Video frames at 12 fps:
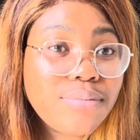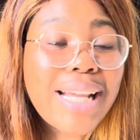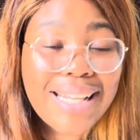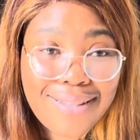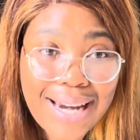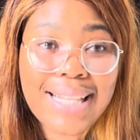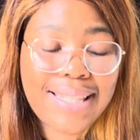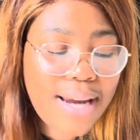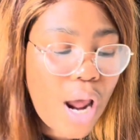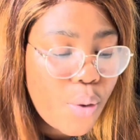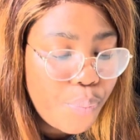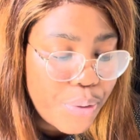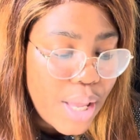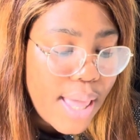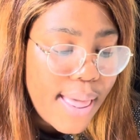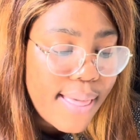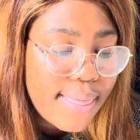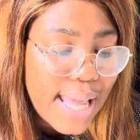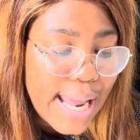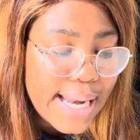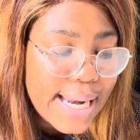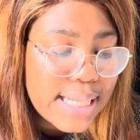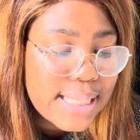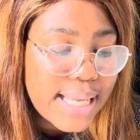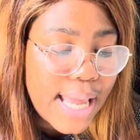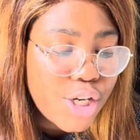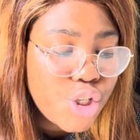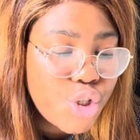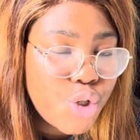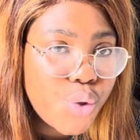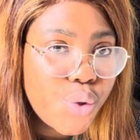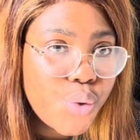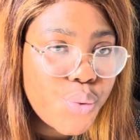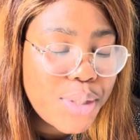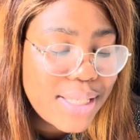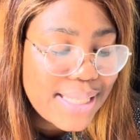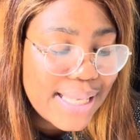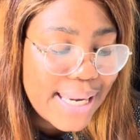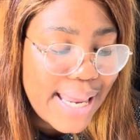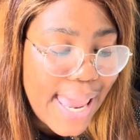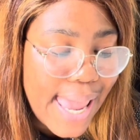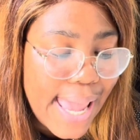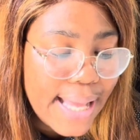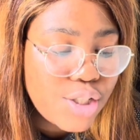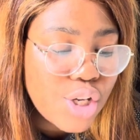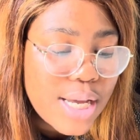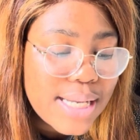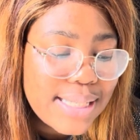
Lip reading: starts now. Then let's get to CDH.